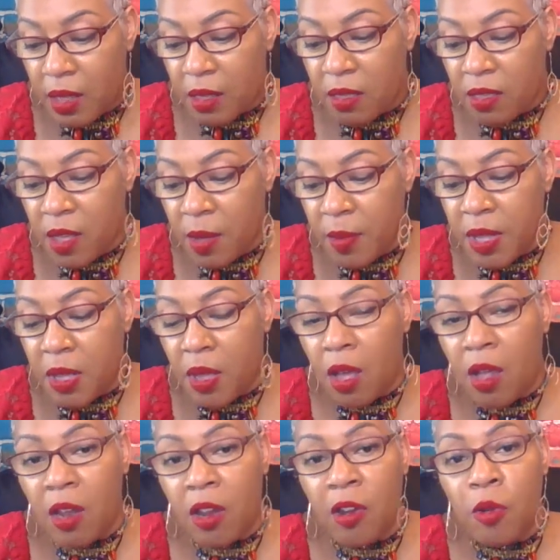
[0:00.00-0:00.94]
Some of
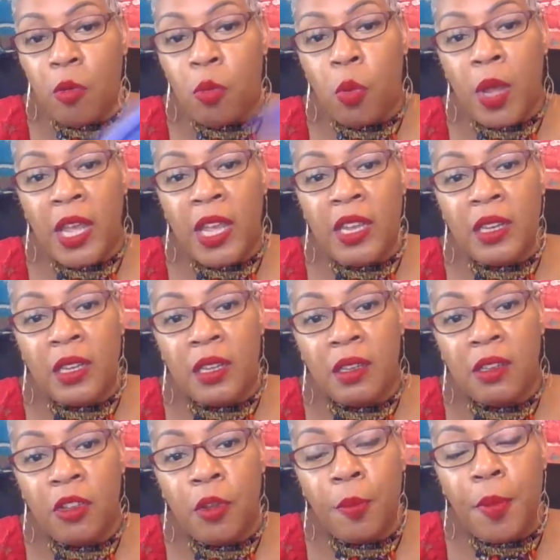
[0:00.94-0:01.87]
y'all are waiting.
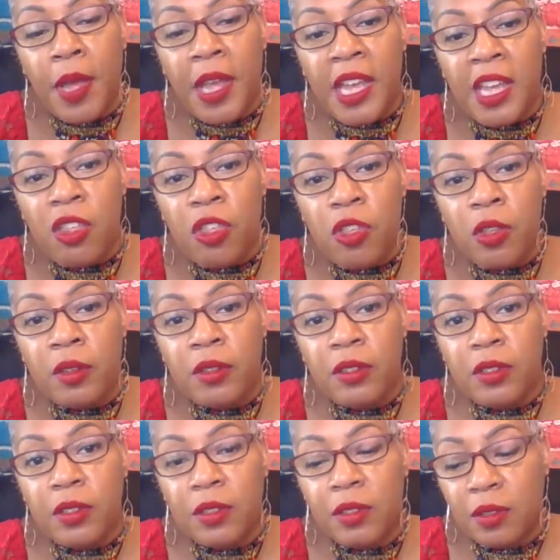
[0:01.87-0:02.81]
You're
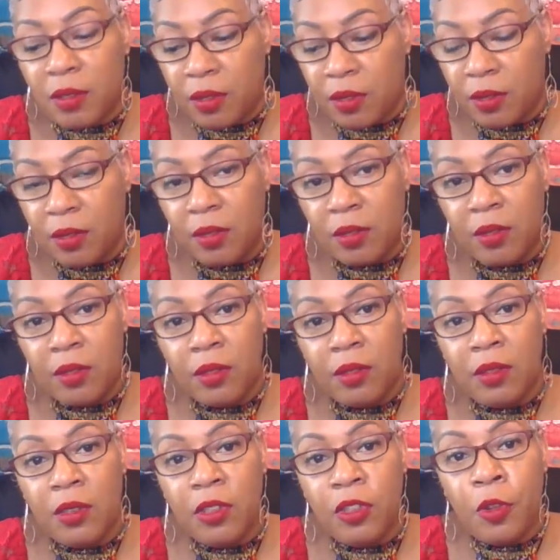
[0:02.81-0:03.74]
patient.
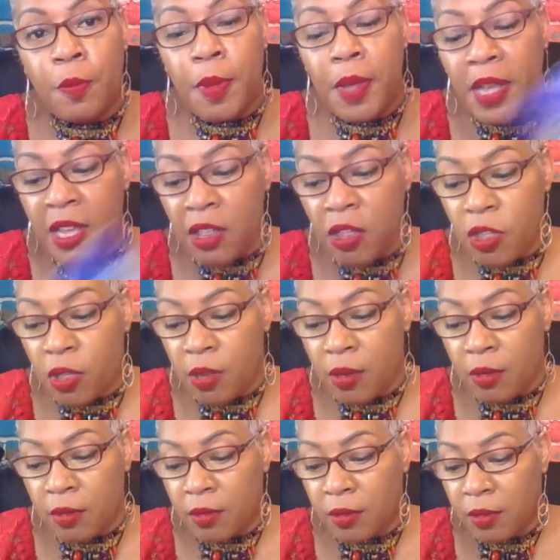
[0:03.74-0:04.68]

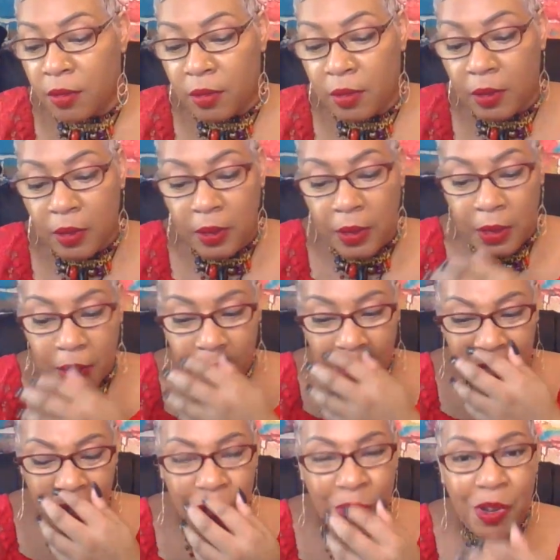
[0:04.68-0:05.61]

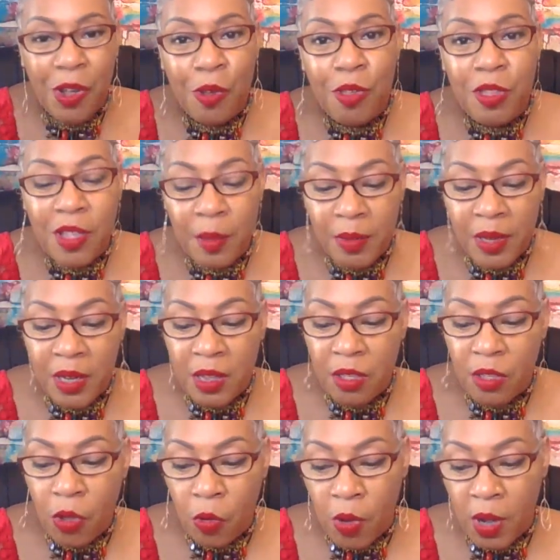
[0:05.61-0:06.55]
You know something
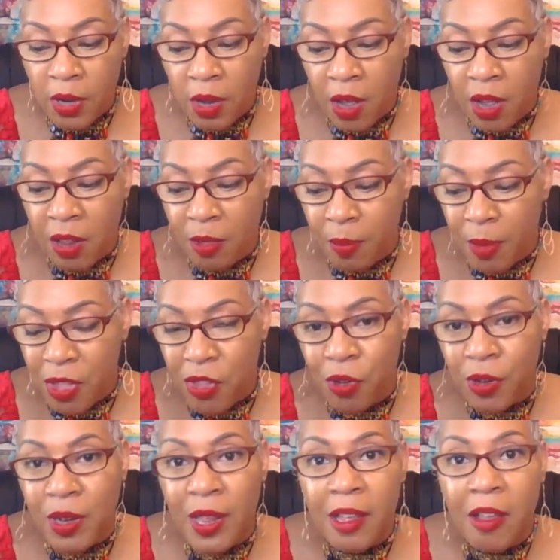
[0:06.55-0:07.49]
is going on, but
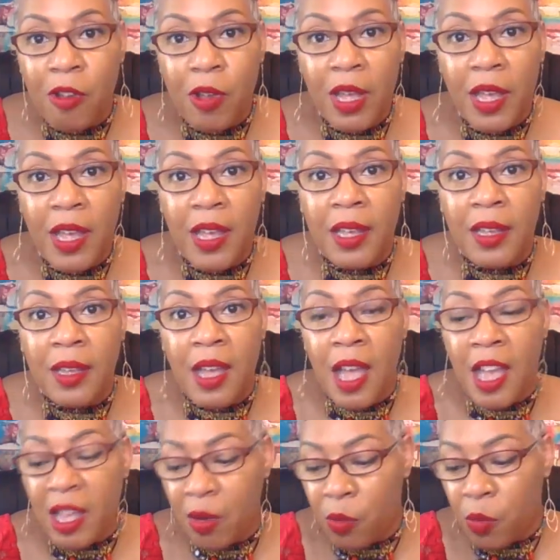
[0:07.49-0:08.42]
you're like, okay,
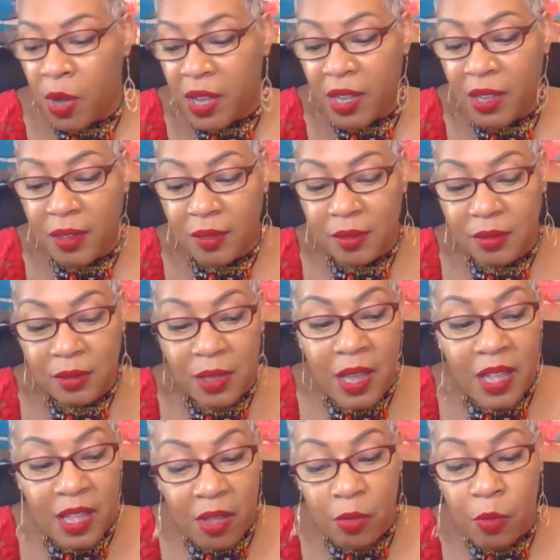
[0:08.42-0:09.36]
I can wait.
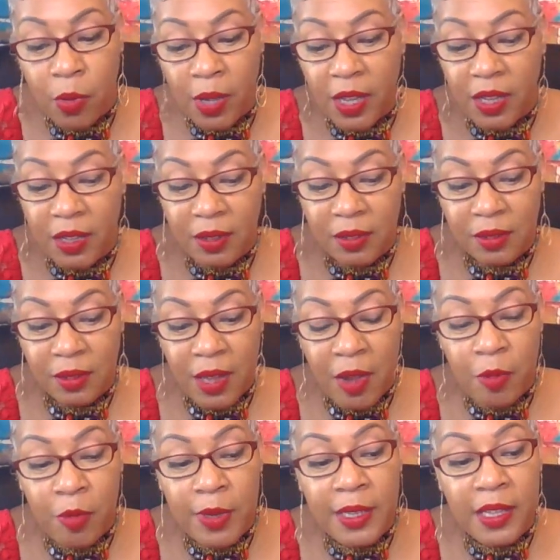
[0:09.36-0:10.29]

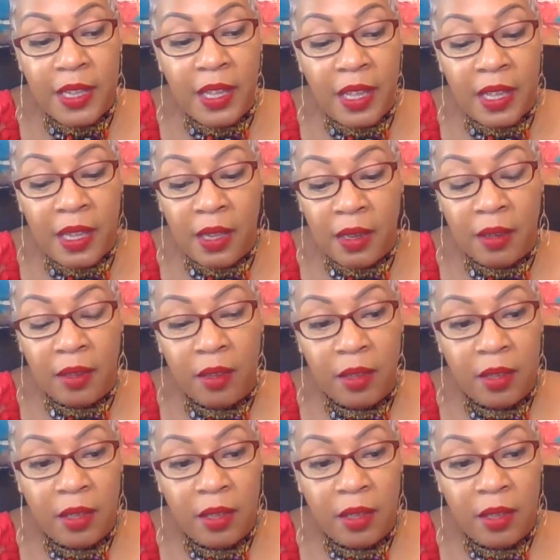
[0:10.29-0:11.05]
I really can.